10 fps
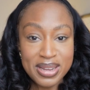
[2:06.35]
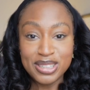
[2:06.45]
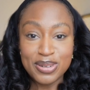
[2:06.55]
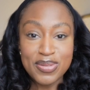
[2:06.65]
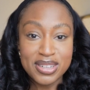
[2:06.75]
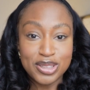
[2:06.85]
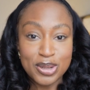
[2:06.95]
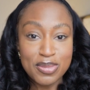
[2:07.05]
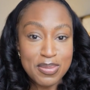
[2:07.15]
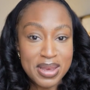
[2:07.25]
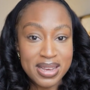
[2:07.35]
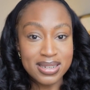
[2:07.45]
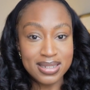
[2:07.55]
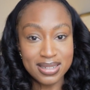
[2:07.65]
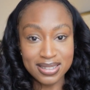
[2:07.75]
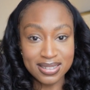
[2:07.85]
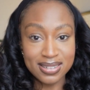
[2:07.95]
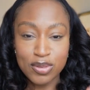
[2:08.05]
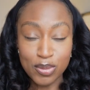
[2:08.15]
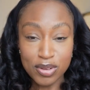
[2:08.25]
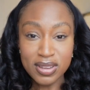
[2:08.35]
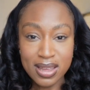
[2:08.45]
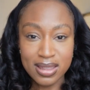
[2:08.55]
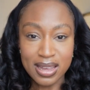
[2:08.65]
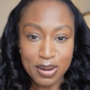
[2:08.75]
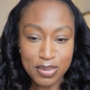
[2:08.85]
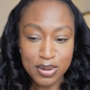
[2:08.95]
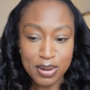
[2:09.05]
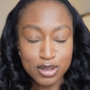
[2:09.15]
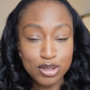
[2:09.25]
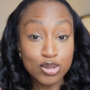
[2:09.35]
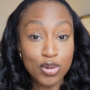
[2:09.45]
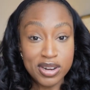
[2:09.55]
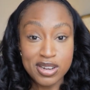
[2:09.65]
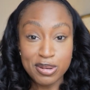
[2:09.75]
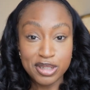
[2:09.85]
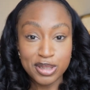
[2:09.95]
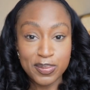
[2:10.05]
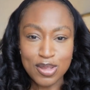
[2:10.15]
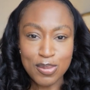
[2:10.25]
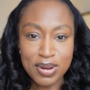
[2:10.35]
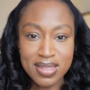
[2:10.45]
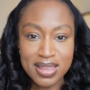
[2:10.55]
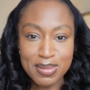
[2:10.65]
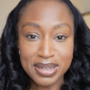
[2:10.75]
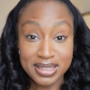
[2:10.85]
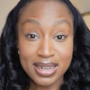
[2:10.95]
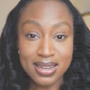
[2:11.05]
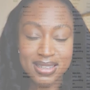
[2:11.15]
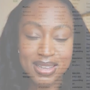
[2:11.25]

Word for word: each of these jobs and make a decision. So once I get the output, I'm gonna store it in Notion. So the brilliant thing about chat is